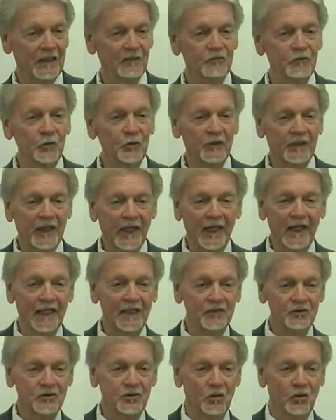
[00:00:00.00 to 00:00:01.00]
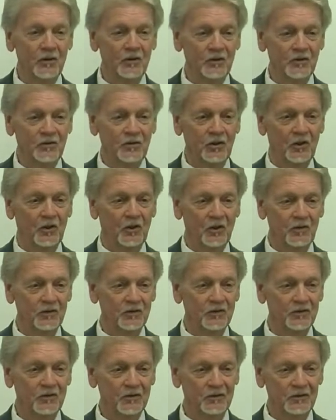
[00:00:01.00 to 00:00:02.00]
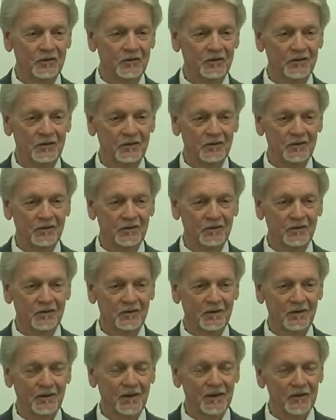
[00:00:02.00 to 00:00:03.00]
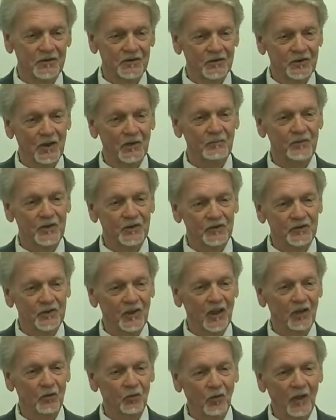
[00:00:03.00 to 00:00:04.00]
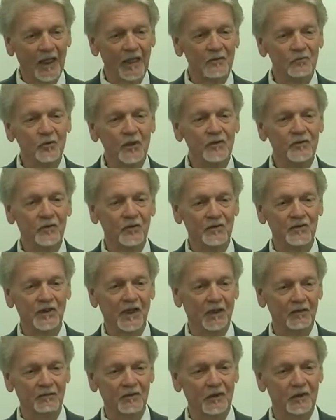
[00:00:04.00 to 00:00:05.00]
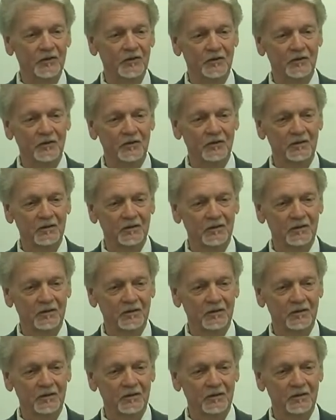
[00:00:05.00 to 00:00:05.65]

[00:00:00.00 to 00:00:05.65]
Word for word: If you can't join the church, then something's not right with your salvation.